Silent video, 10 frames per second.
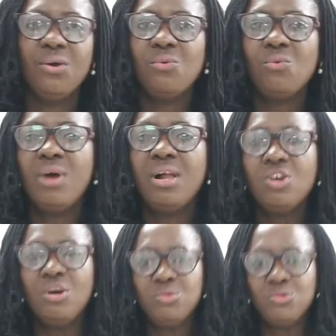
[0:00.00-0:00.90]

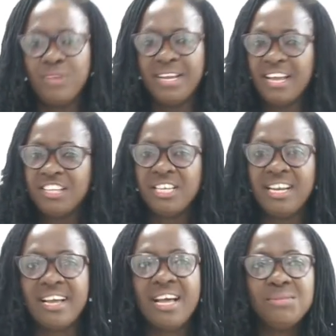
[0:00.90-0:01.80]
Welcome to Financial
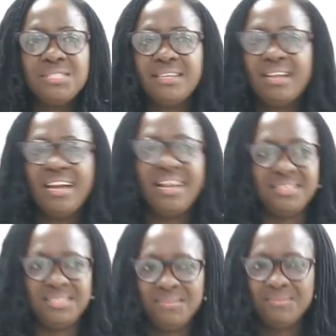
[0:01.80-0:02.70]
Accounting
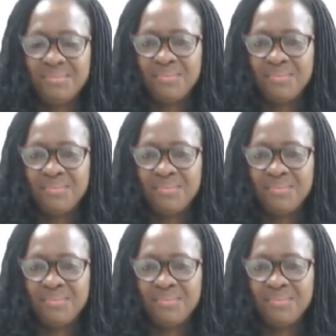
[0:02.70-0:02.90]
class.